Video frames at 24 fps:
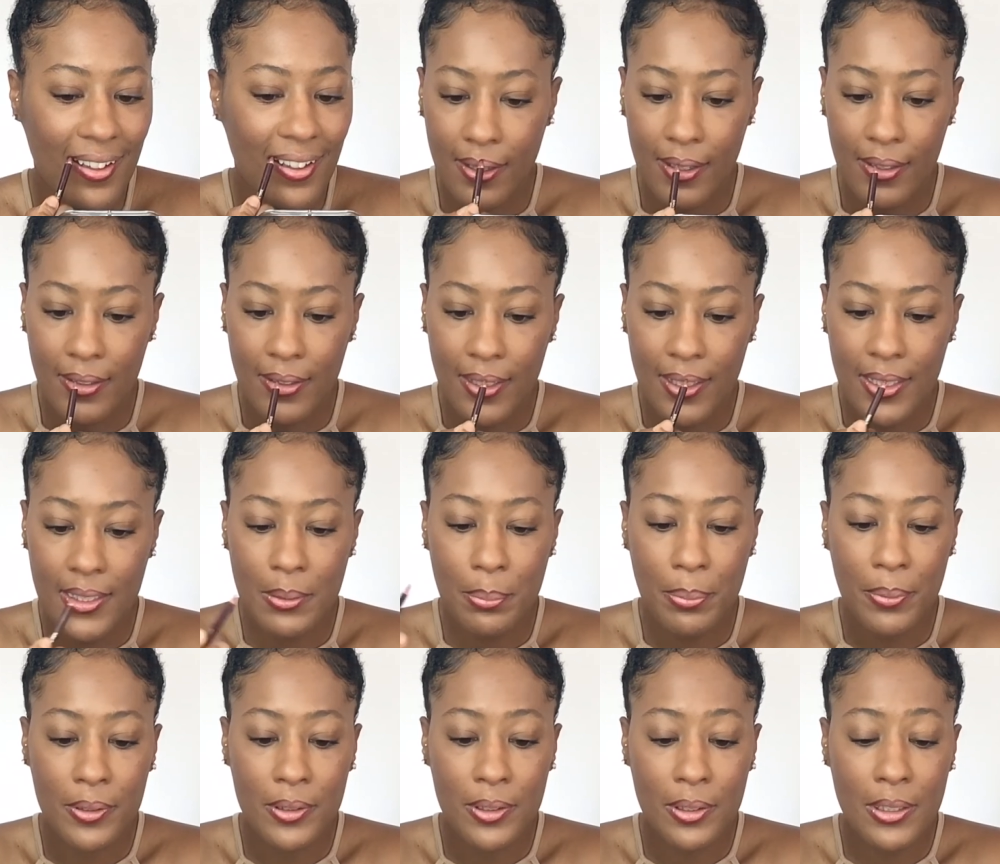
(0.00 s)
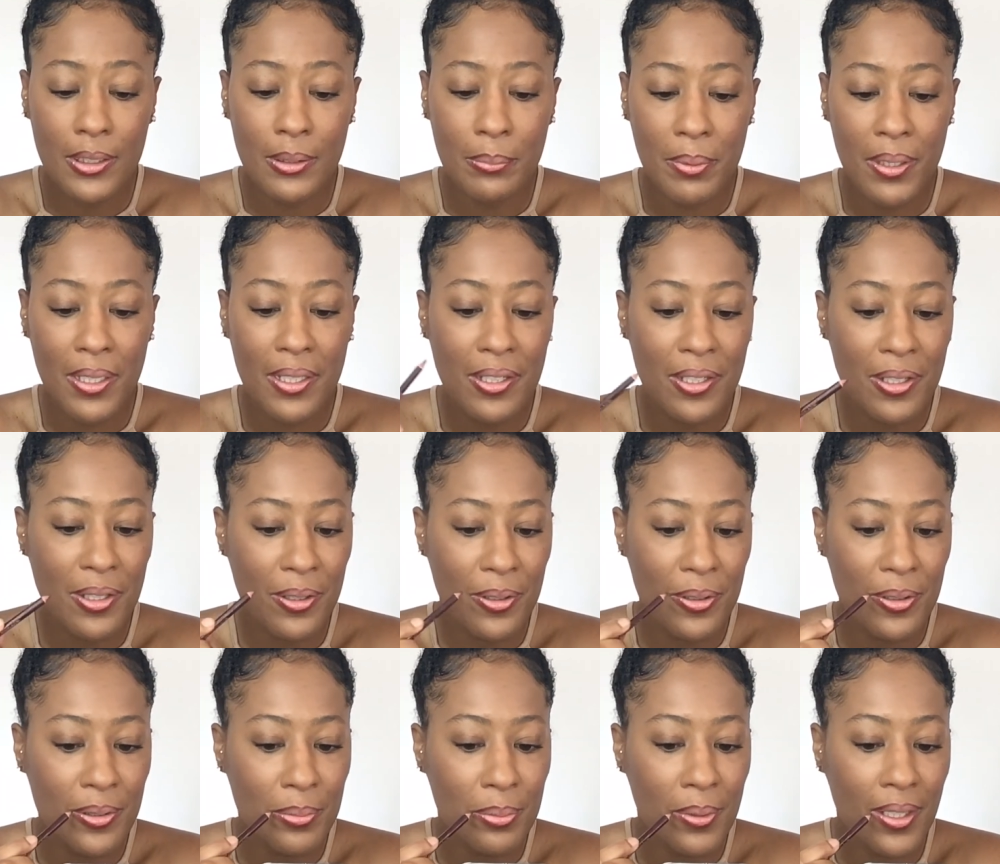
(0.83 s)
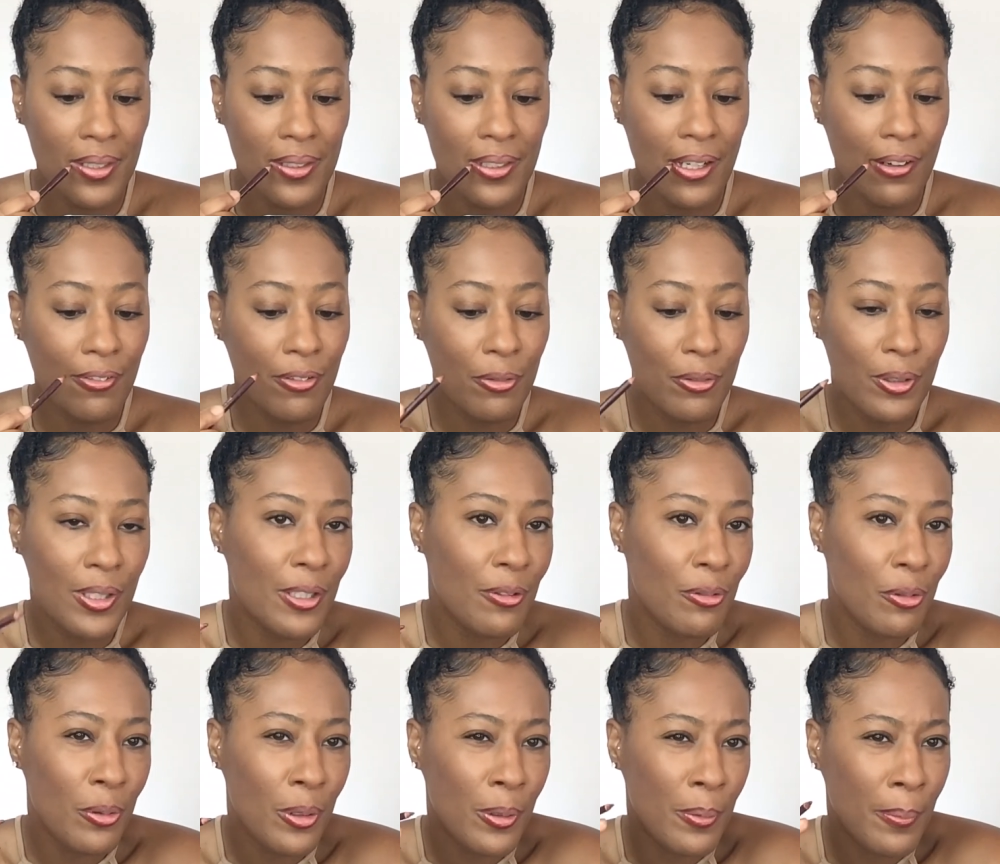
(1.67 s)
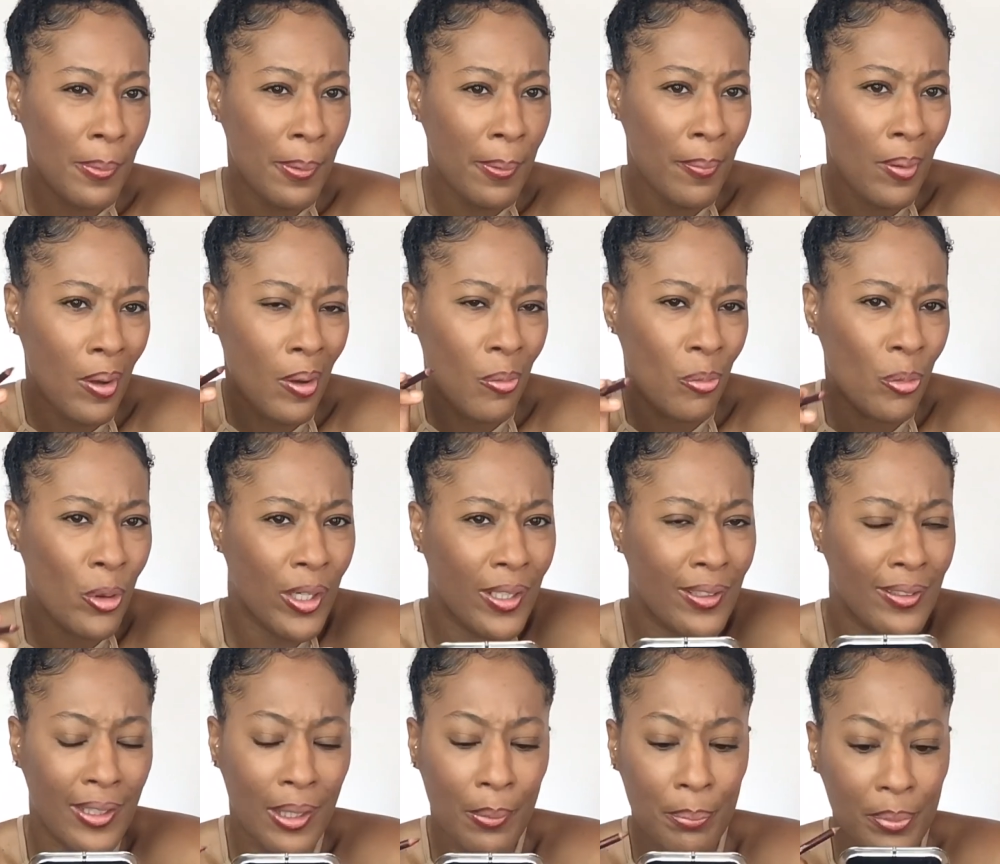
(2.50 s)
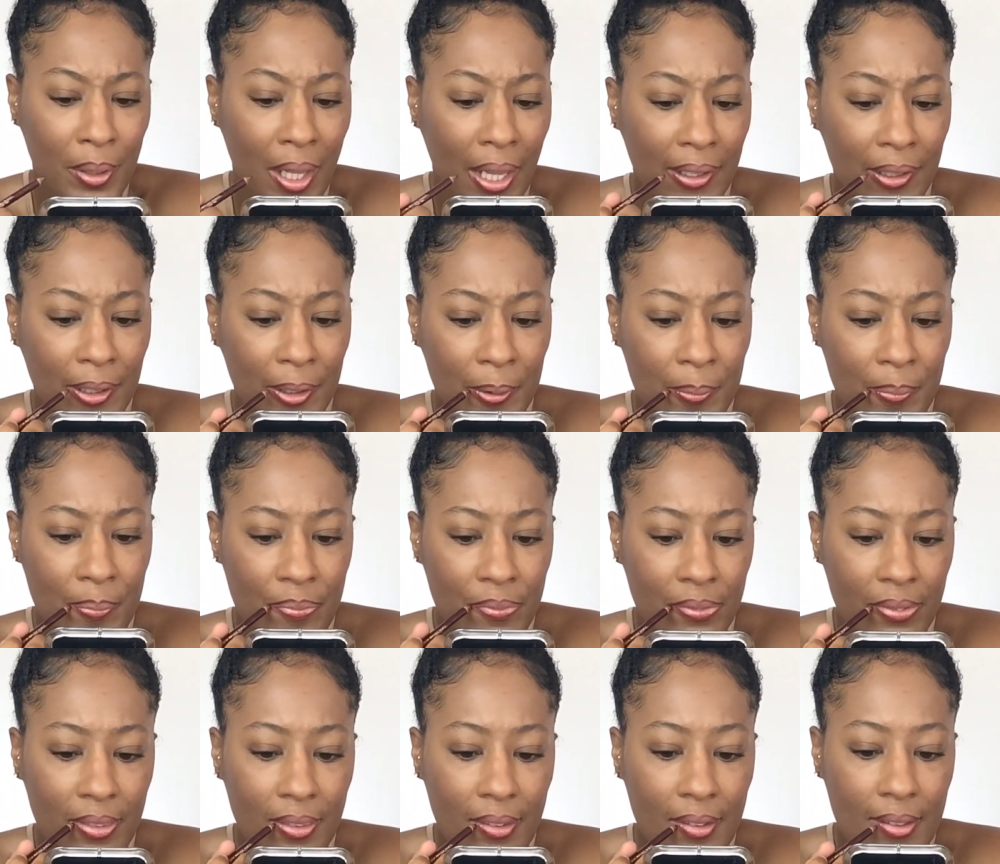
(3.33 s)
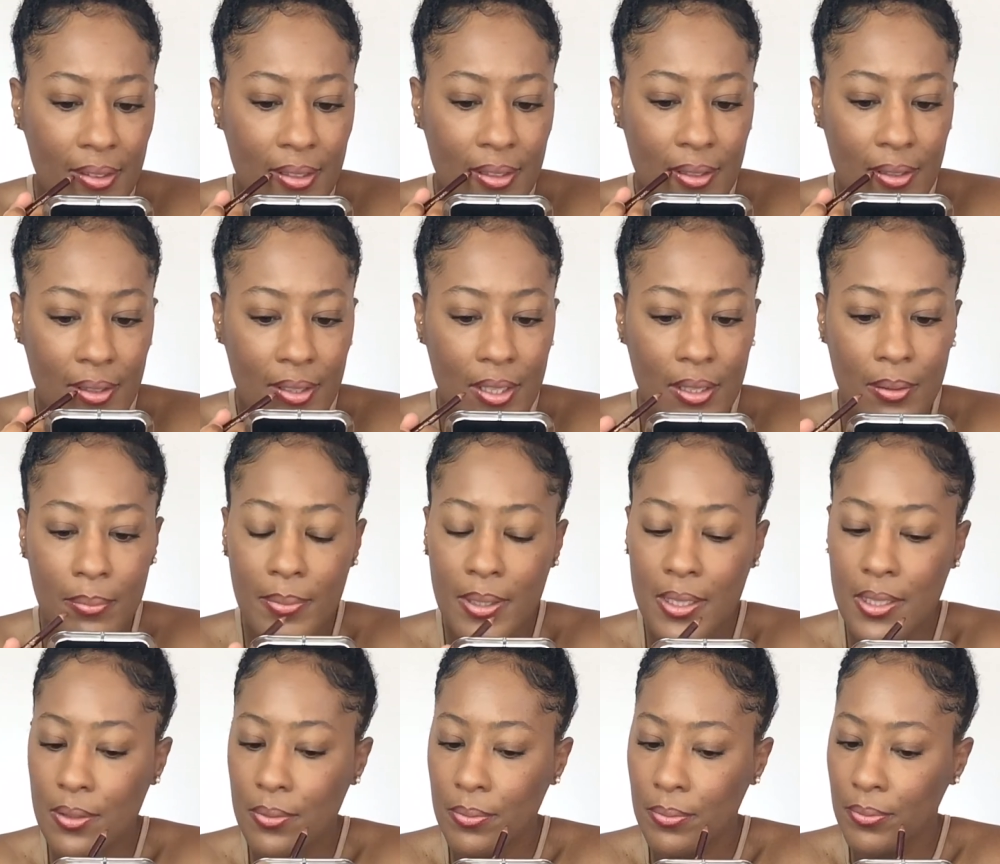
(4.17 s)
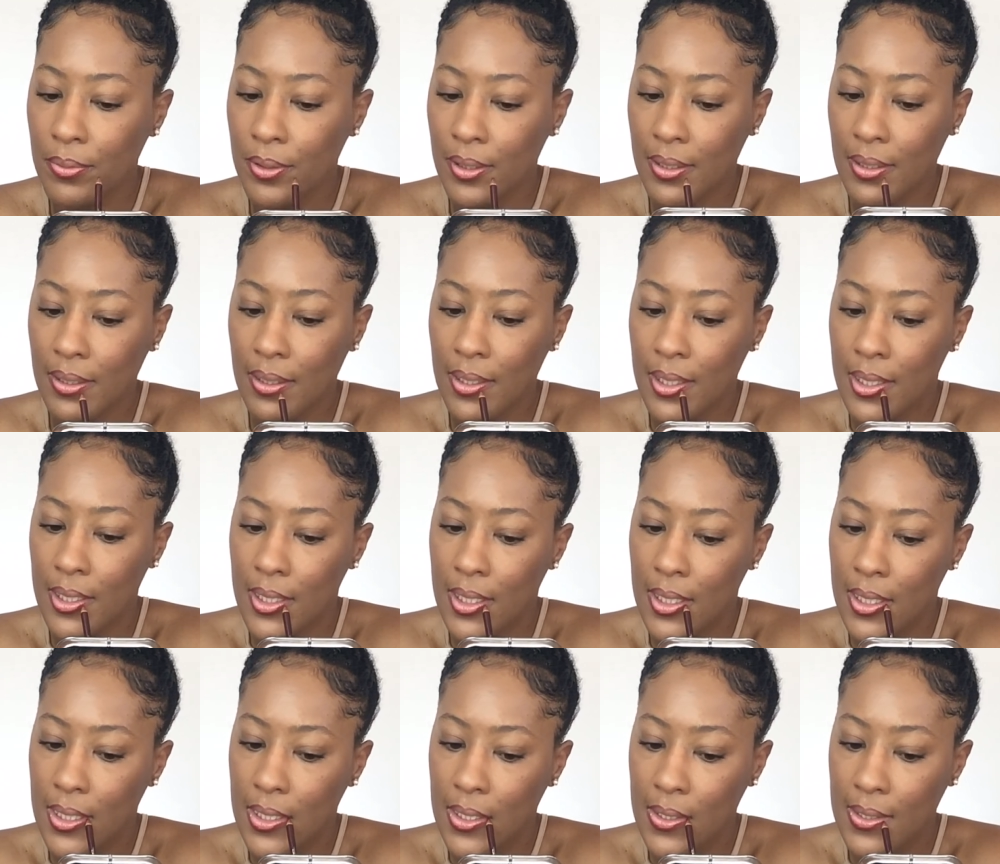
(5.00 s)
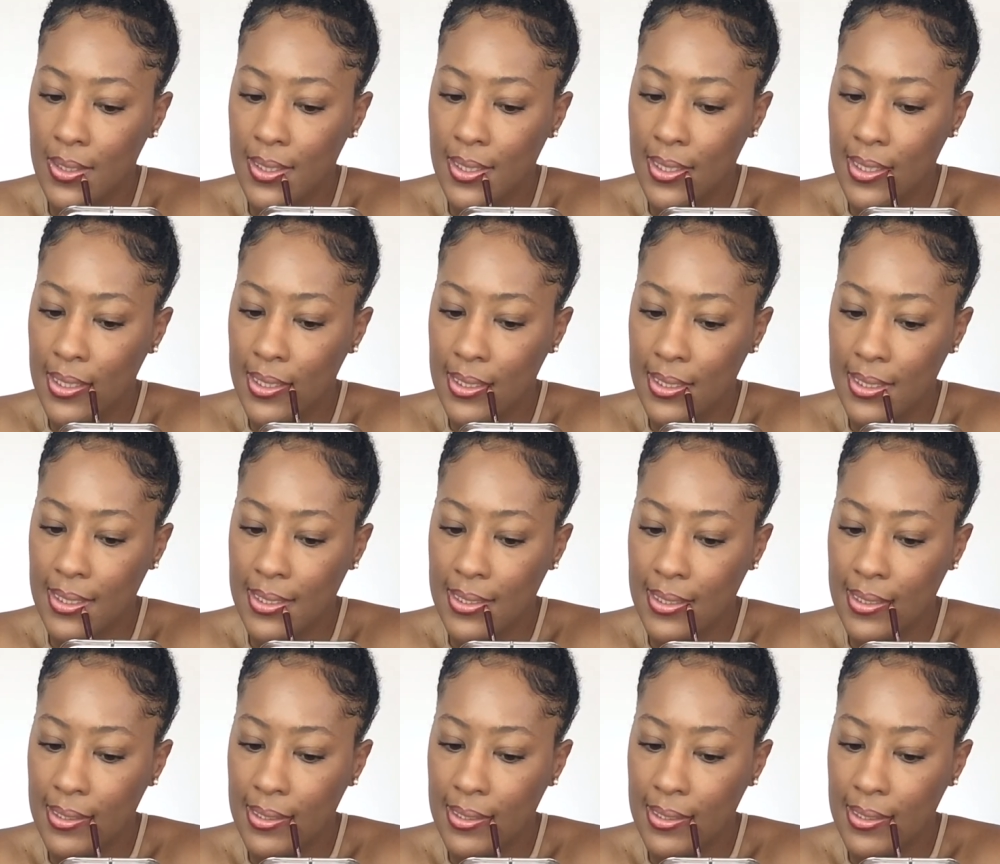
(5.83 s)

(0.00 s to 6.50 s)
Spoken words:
This pencil's been used, but I never really remember my mom wearing lip liner. So she must really just use this.